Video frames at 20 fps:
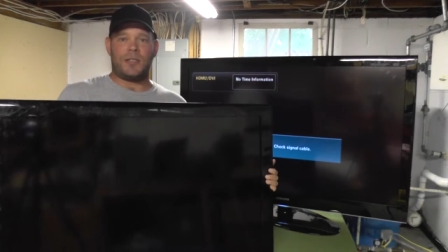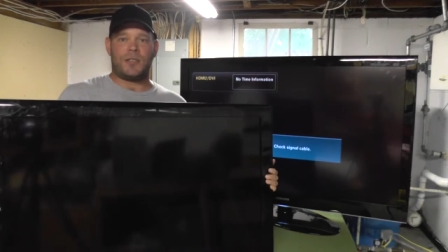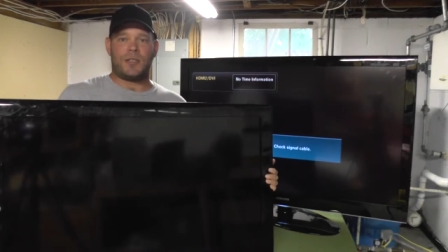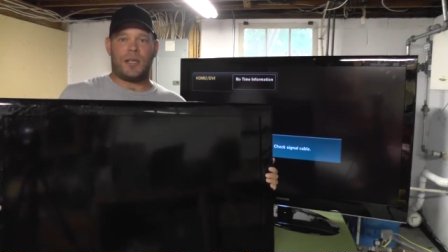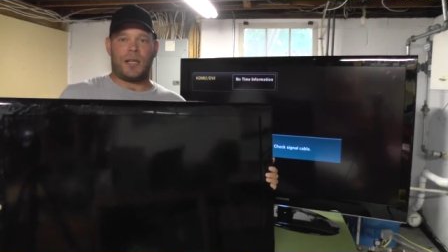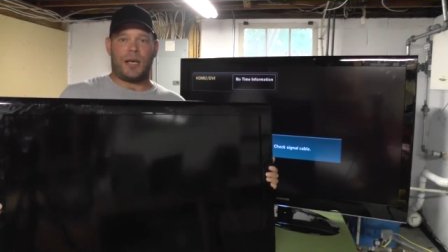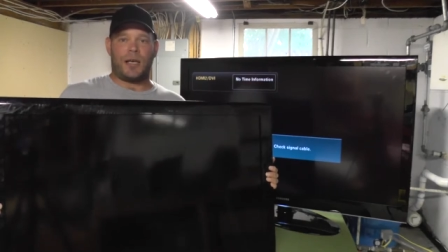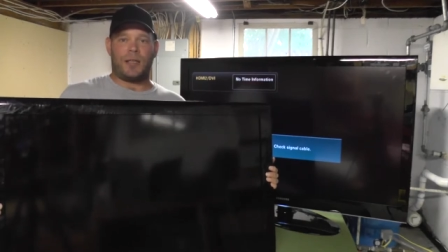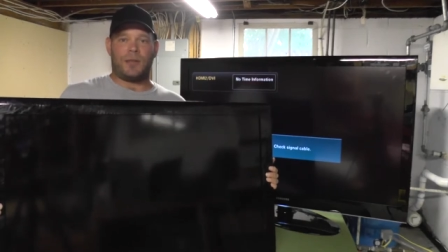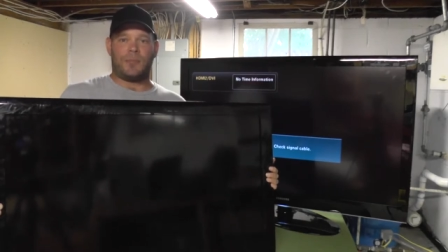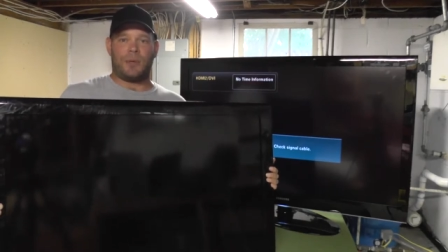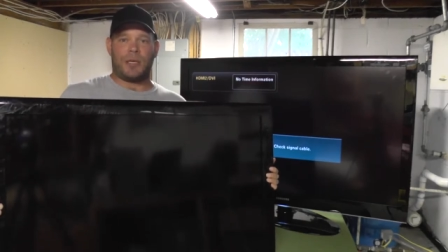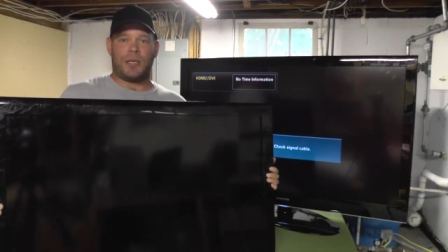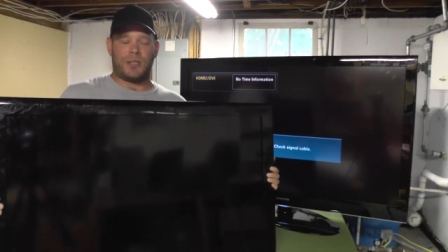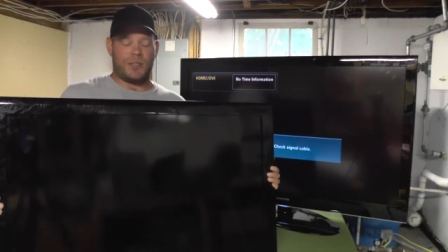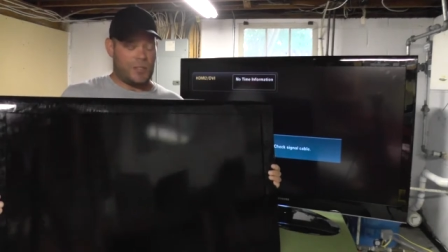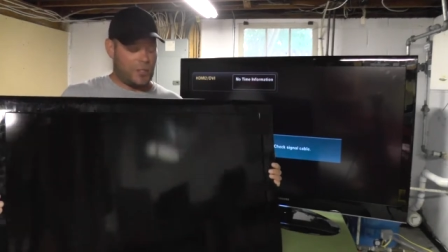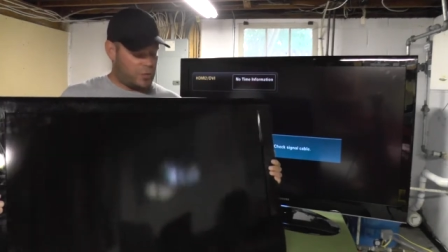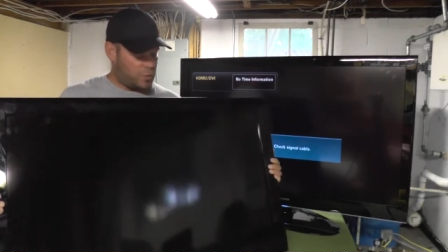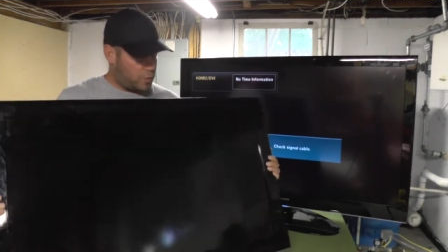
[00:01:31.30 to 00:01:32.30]
so that I,
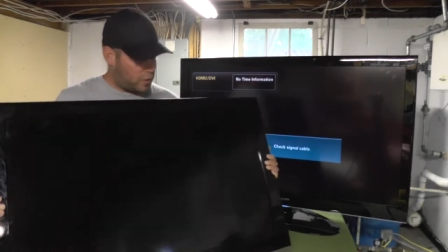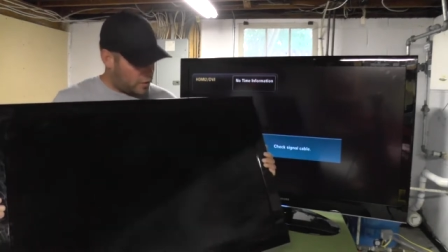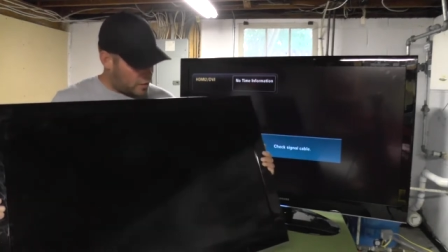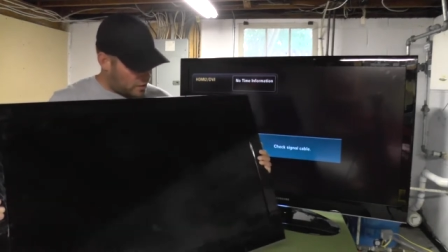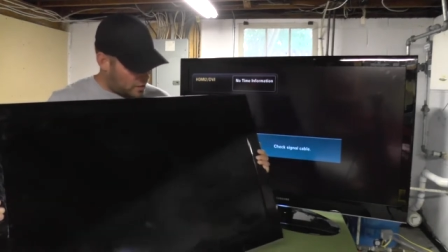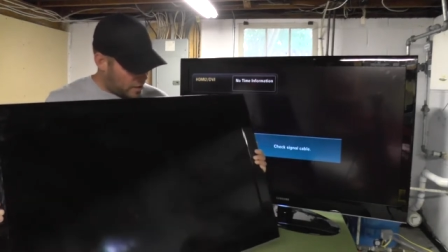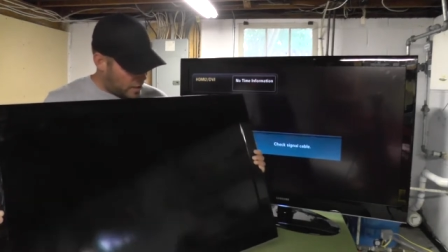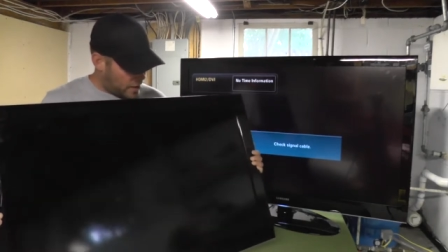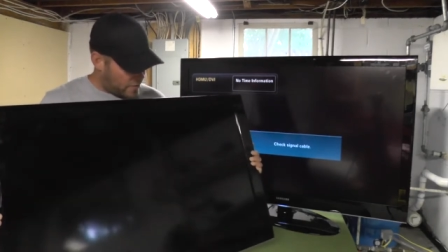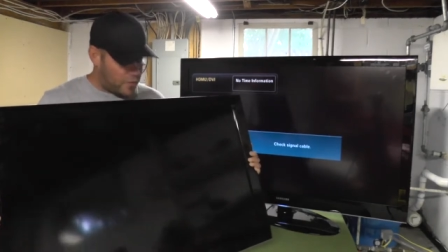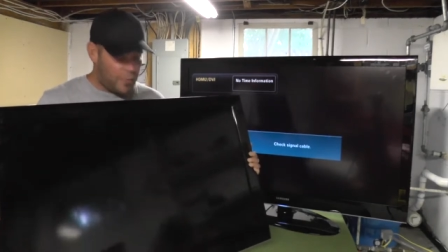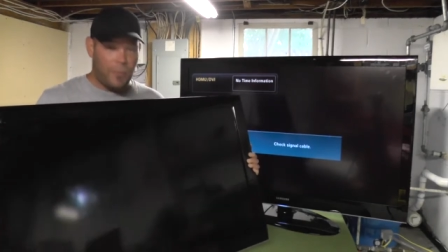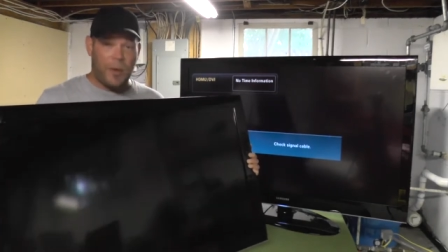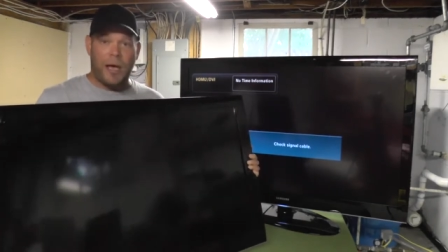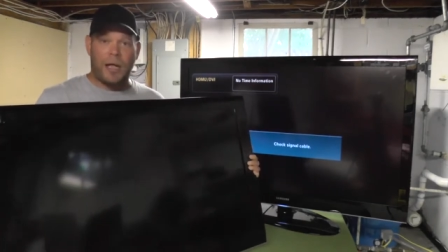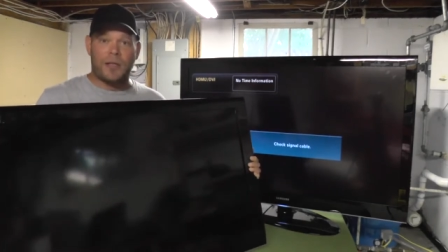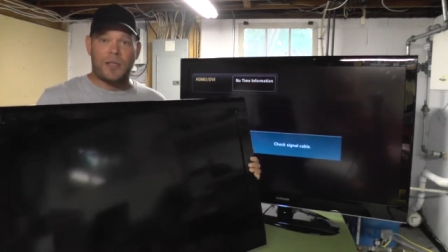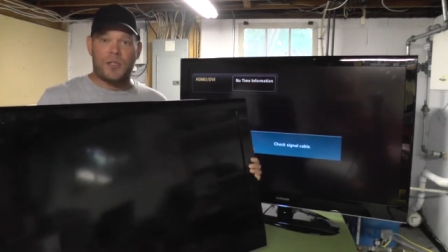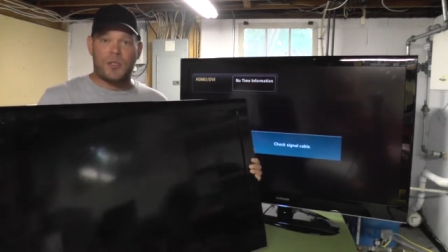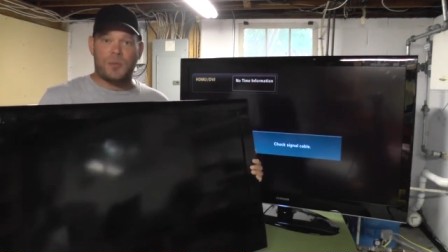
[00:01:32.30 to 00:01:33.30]
because this one has a
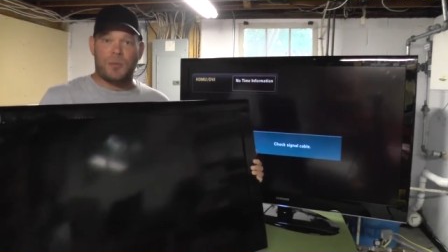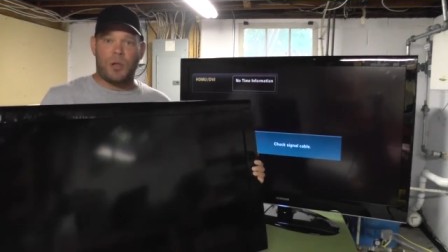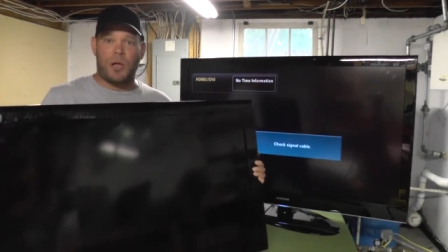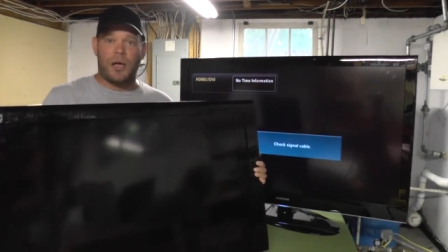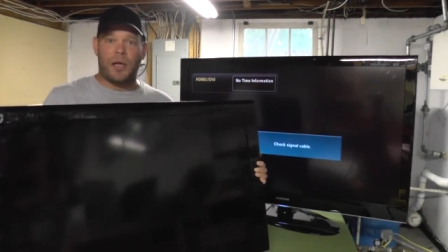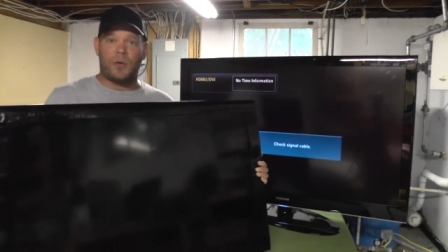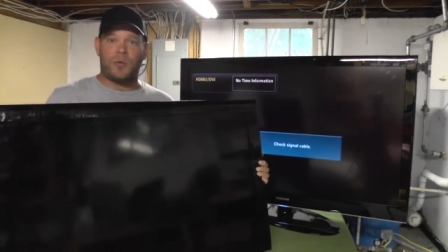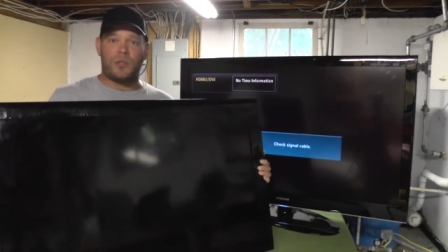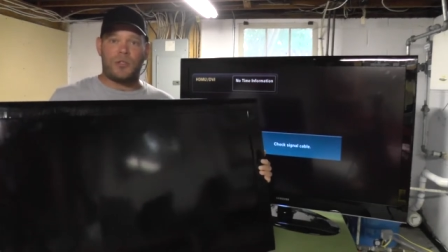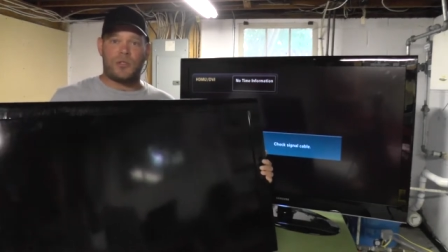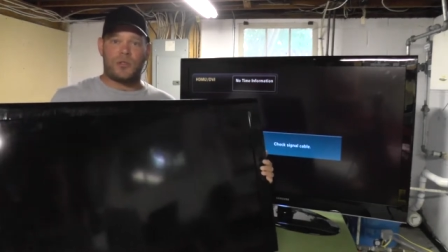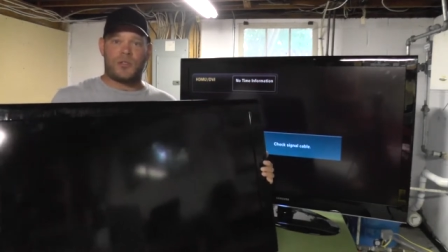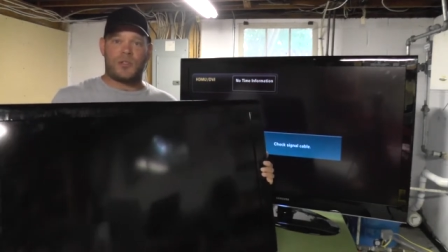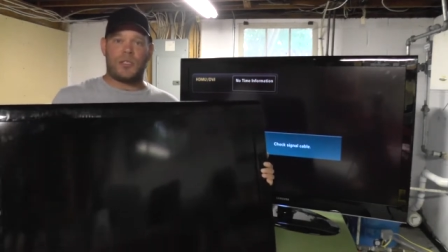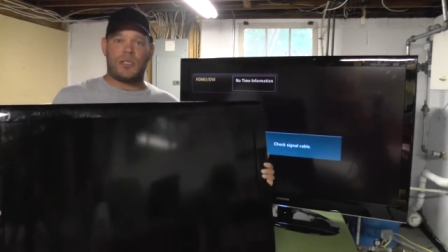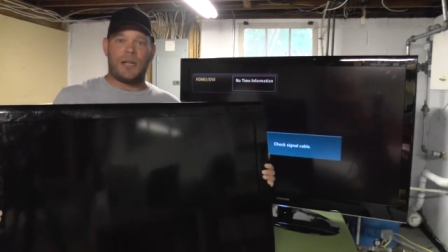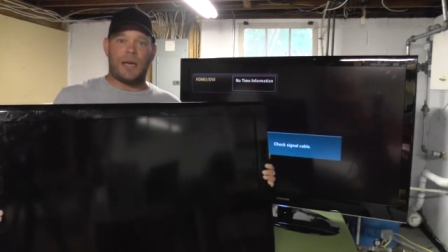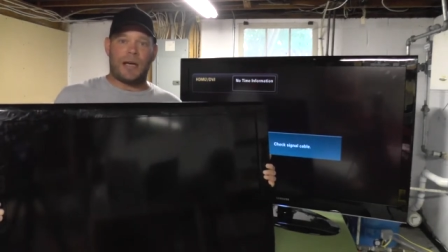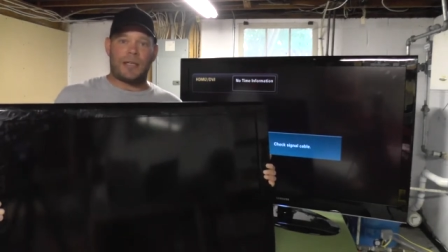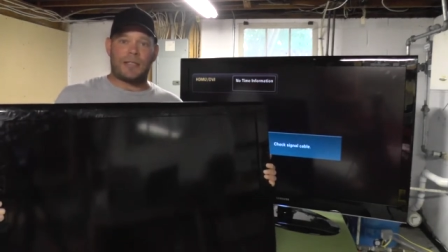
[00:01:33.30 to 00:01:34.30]
bad display, which you'll
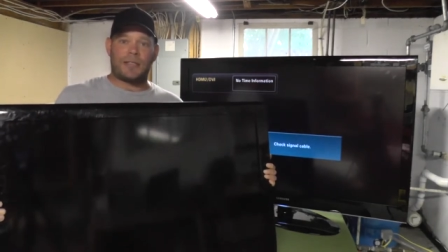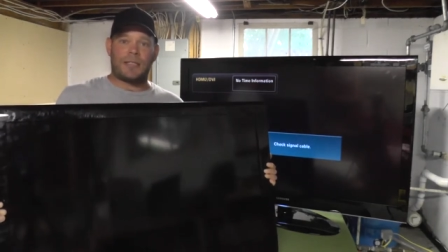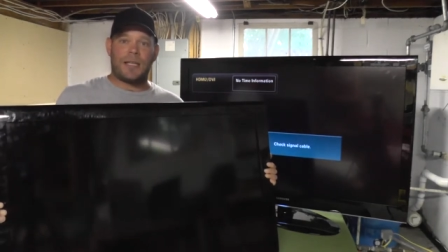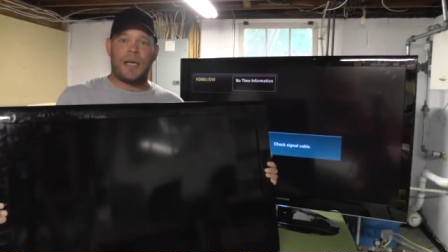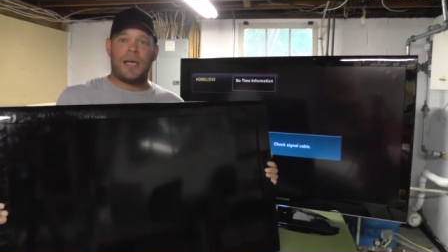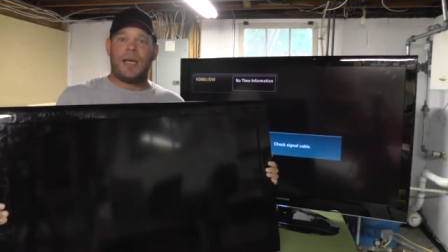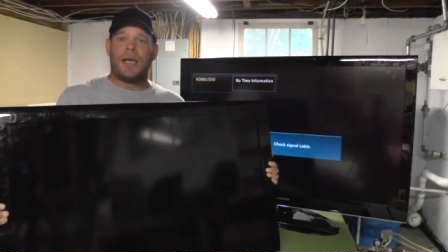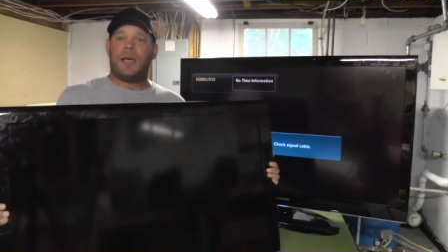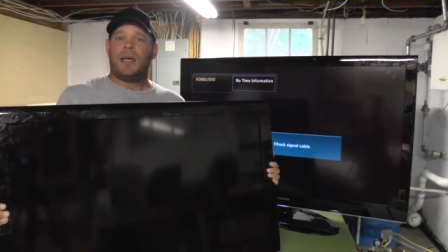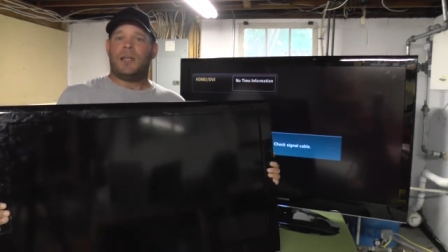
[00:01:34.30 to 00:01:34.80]
see next.